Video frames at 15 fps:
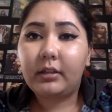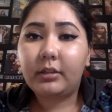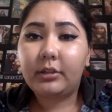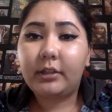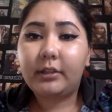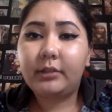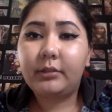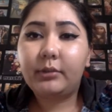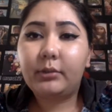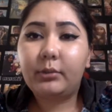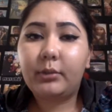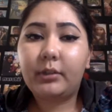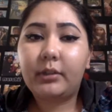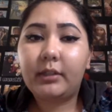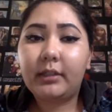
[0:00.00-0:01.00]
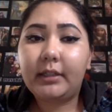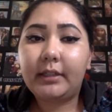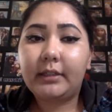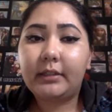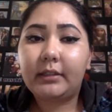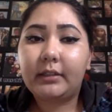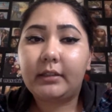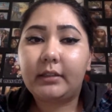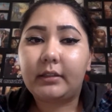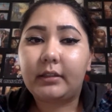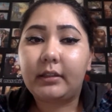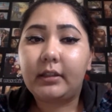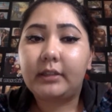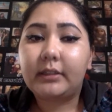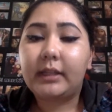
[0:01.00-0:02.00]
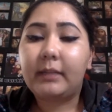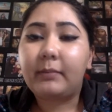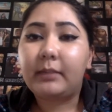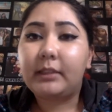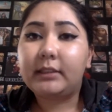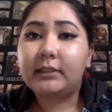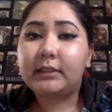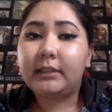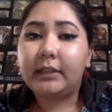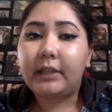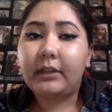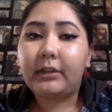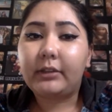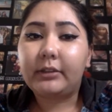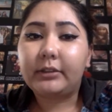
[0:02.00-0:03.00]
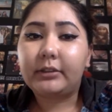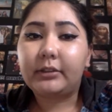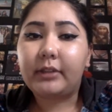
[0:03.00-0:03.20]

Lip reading: tried to correlate the timelines together so